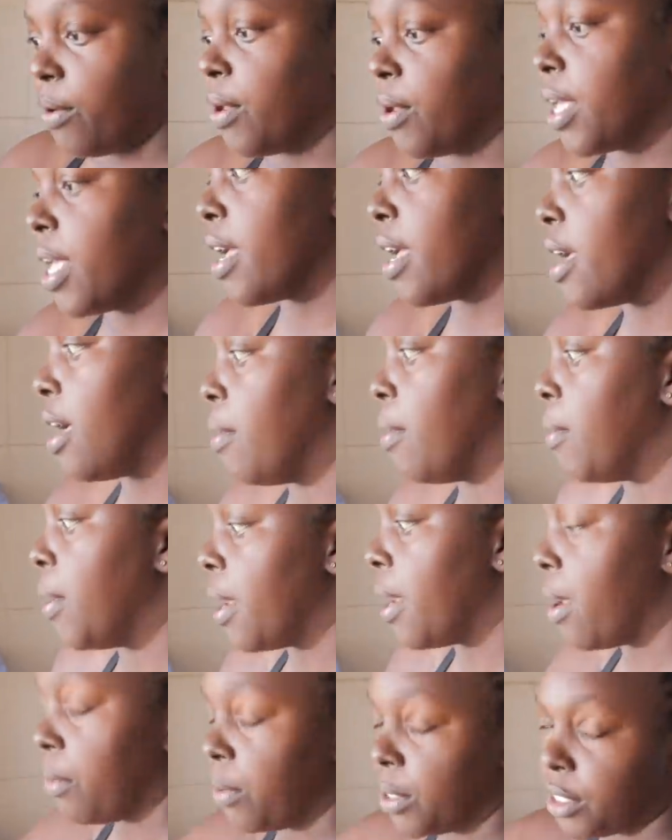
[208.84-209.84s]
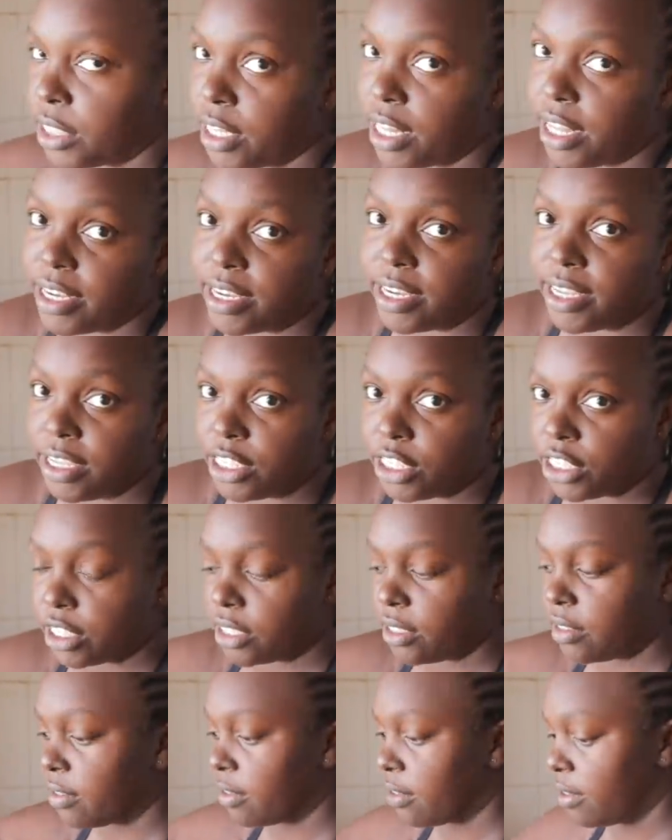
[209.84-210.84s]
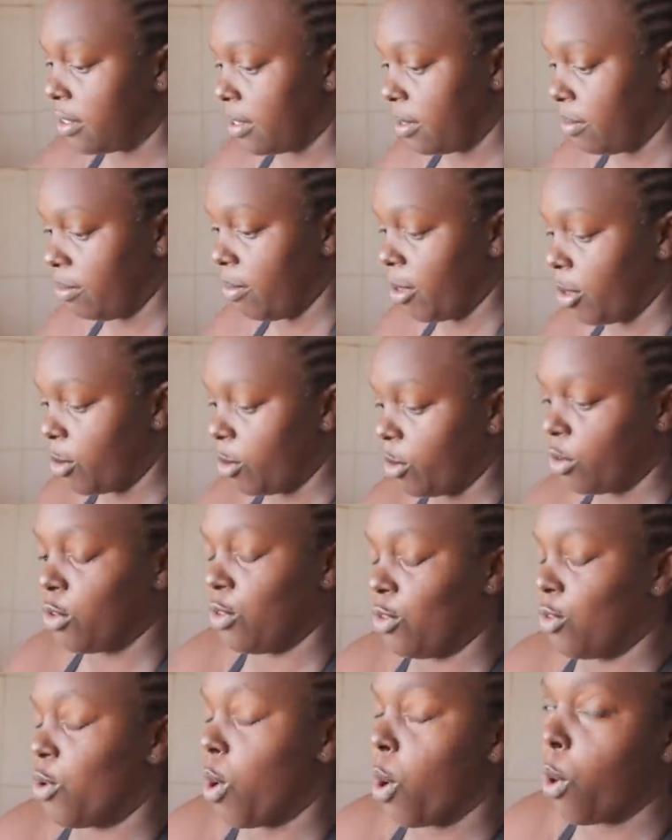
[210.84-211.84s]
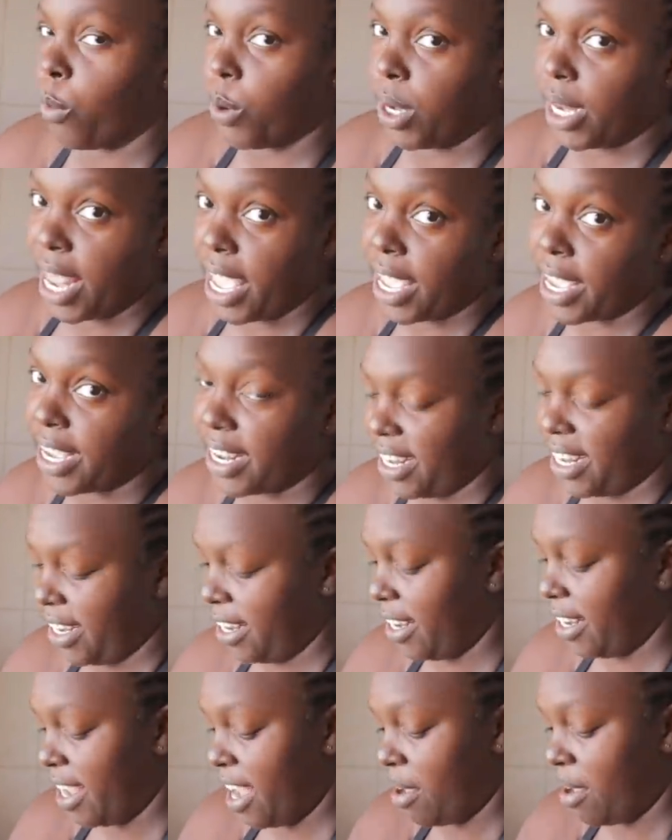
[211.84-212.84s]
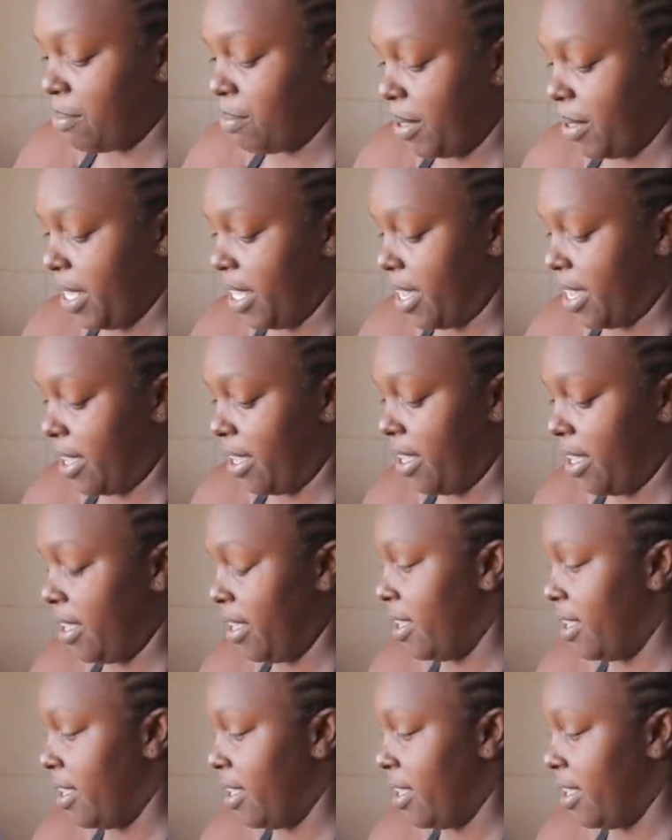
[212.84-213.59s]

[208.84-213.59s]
cooking, I'm gonna wash the dishes because we like cleaning up here.